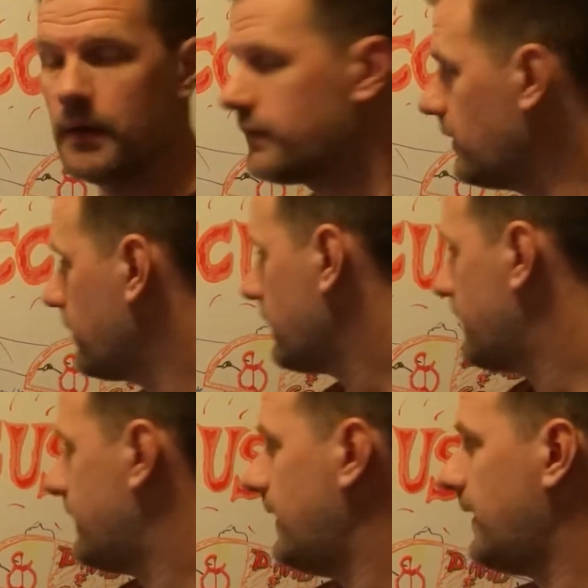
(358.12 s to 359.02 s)
So as you can
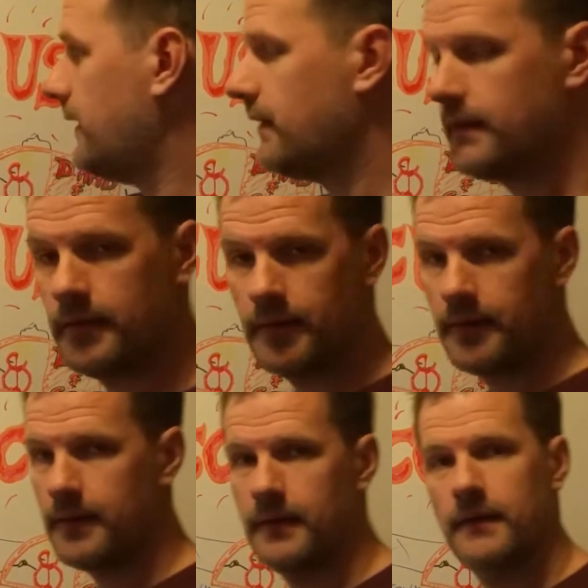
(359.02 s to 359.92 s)
see,
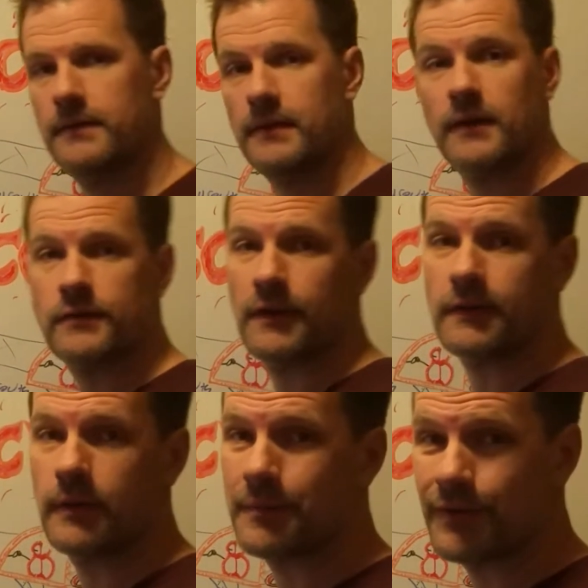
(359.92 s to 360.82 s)
his electron
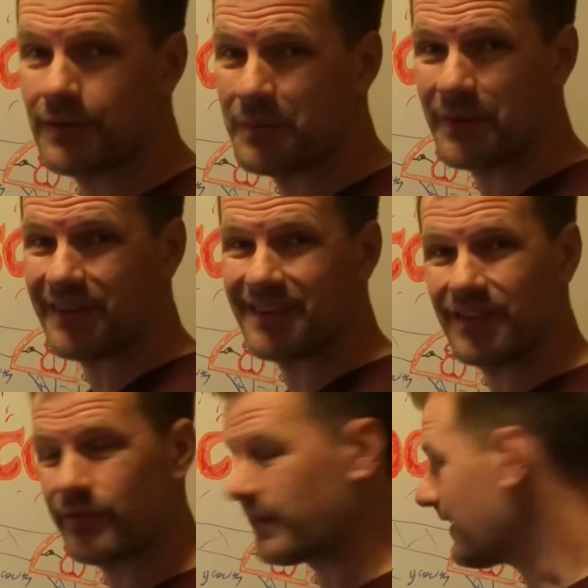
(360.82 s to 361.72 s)
acceptor is completely
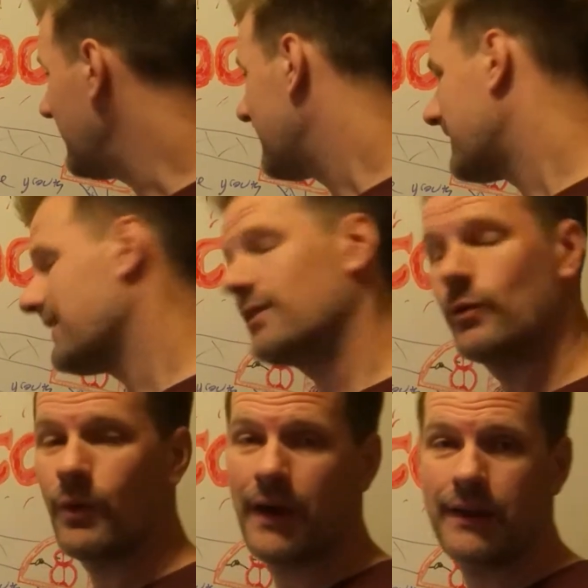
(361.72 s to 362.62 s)
different. Now, I don't
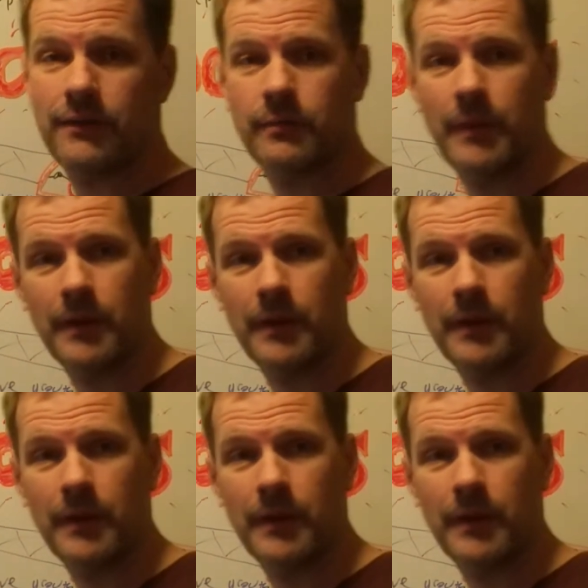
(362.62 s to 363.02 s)
know why I just